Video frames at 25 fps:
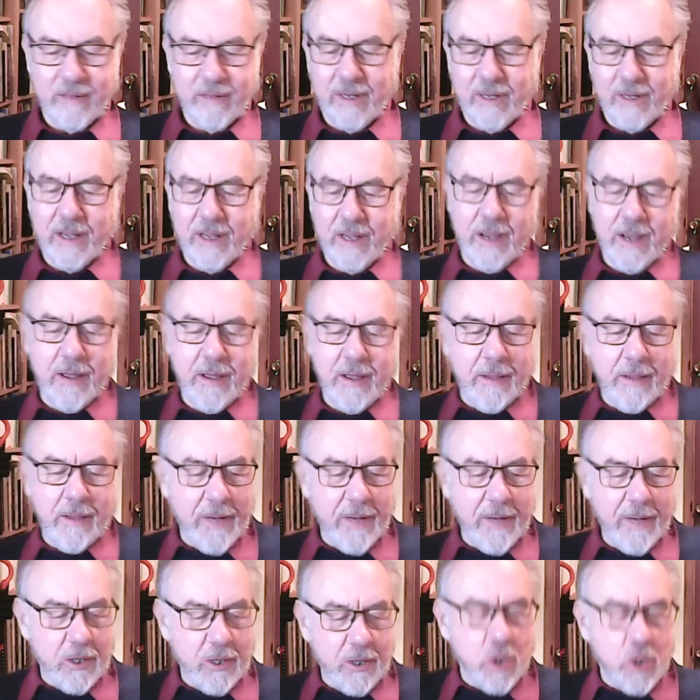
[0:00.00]
I, I,
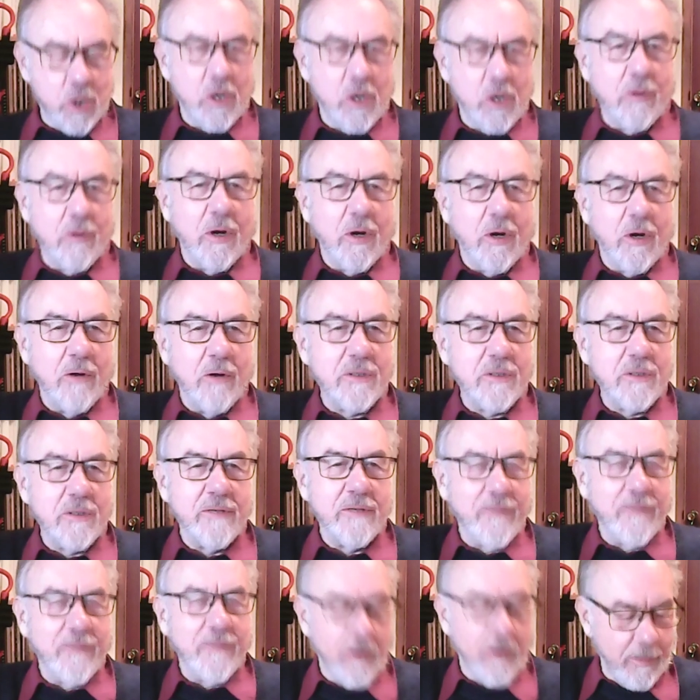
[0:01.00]
made a shoulder holster
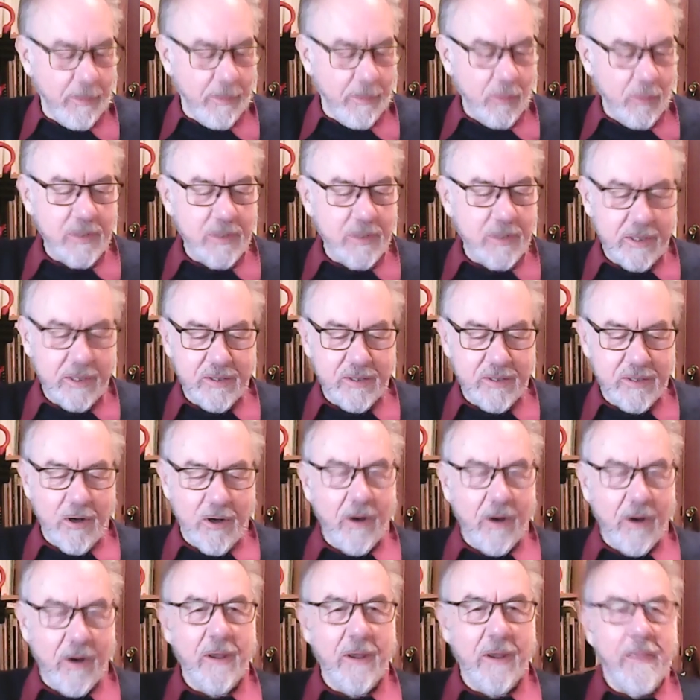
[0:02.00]
for him. It was a
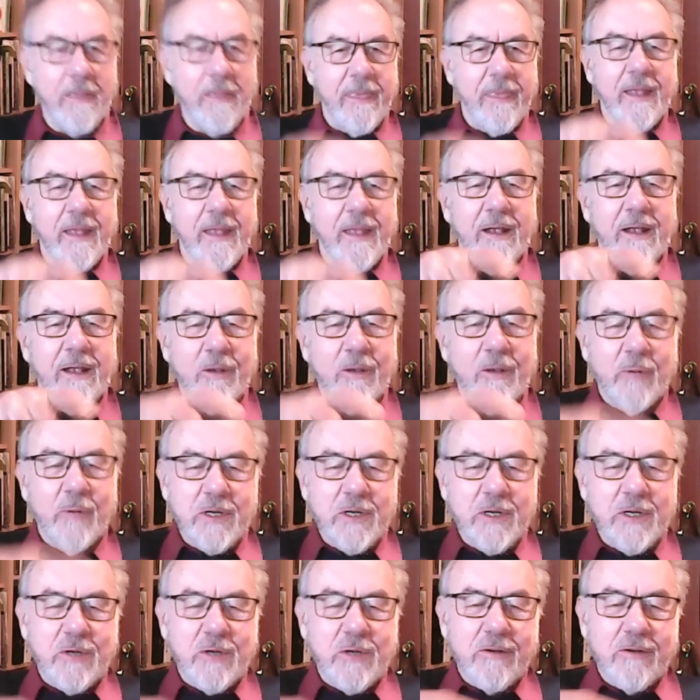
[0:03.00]
sock,
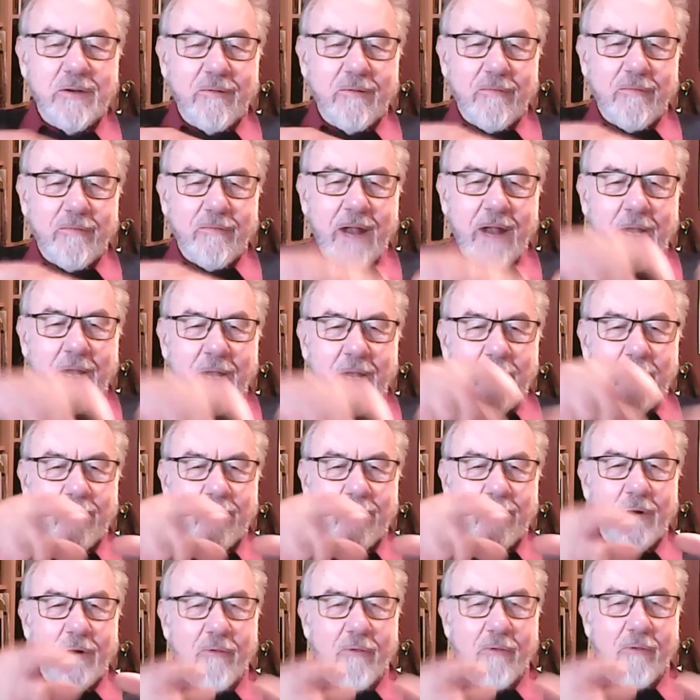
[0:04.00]
which ran
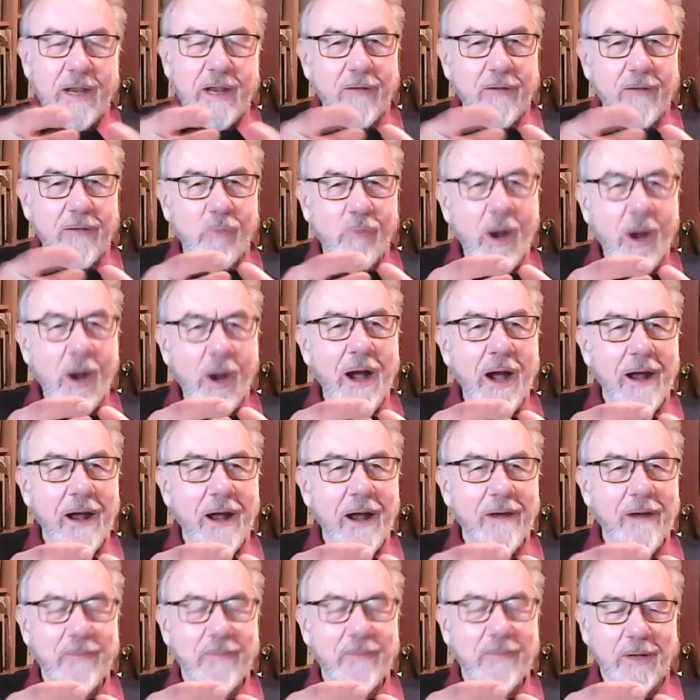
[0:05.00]
over a ring of
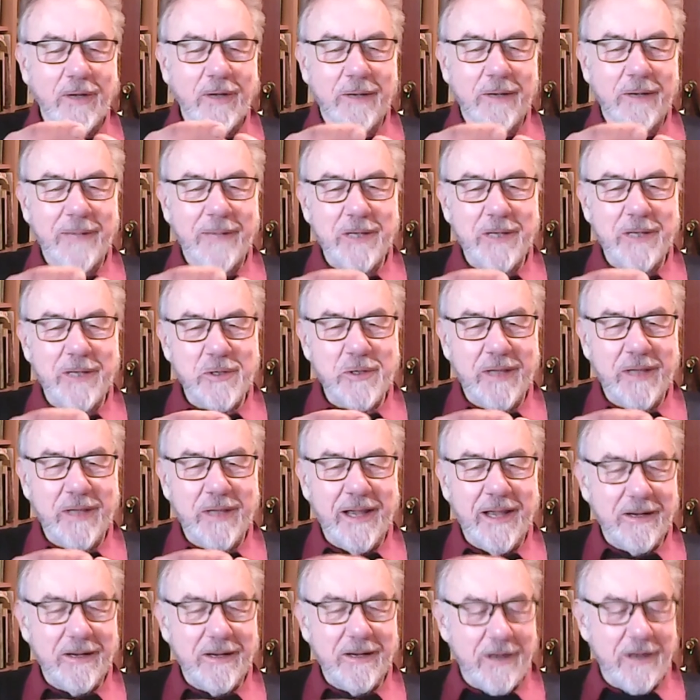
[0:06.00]
wire, if you can imagine
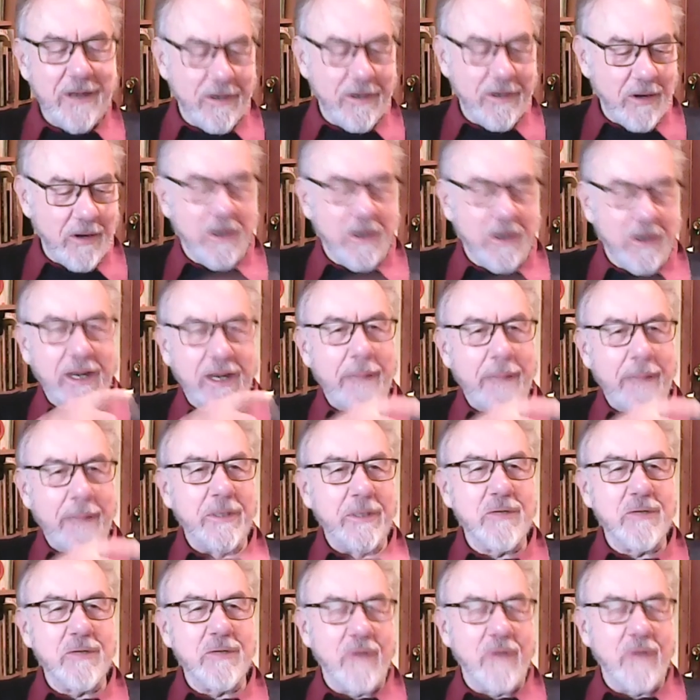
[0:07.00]
that, and on a couple
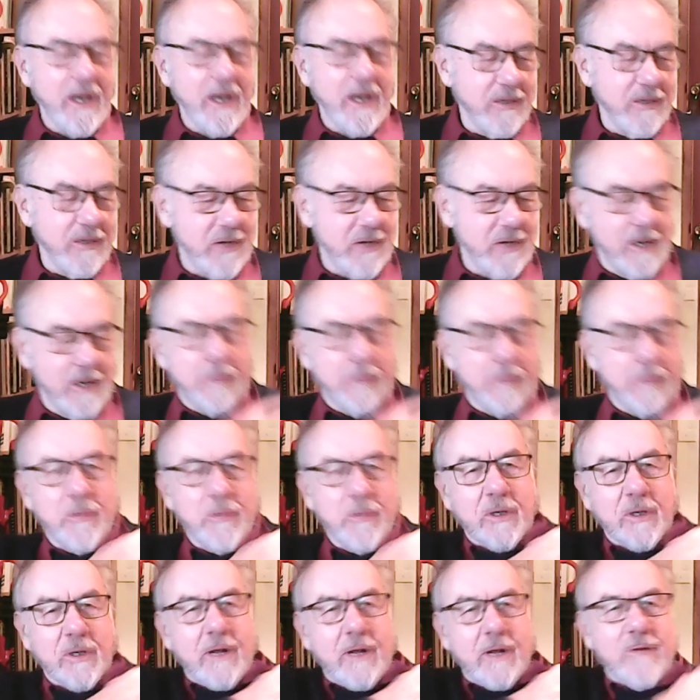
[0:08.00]
of strings. And you could
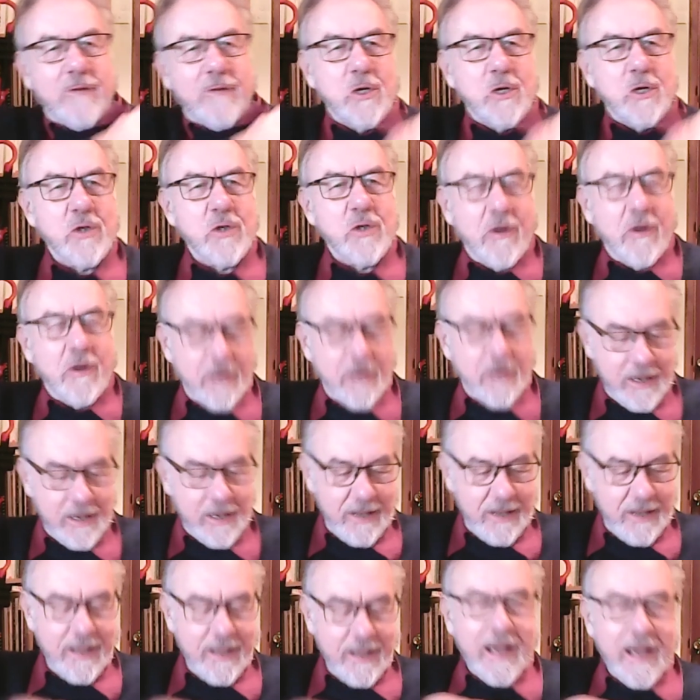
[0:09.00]
put it over your shoulder,
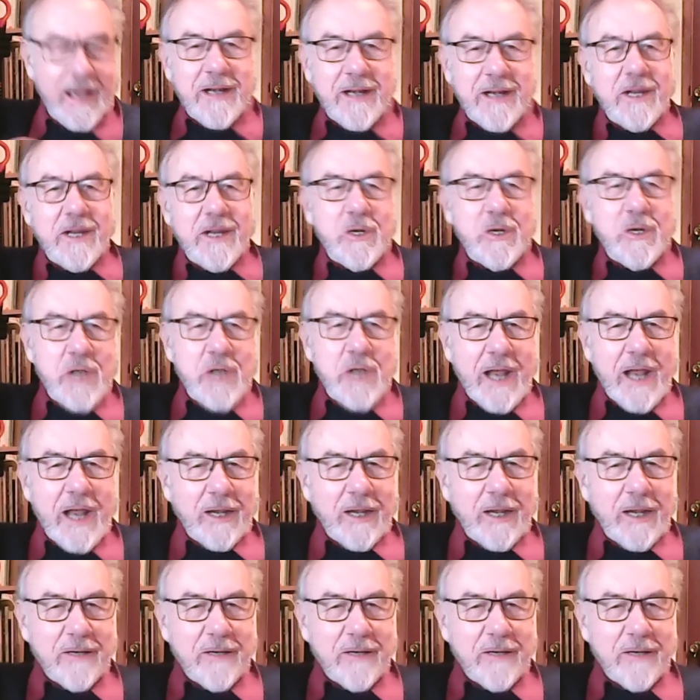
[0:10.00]
under your jacket,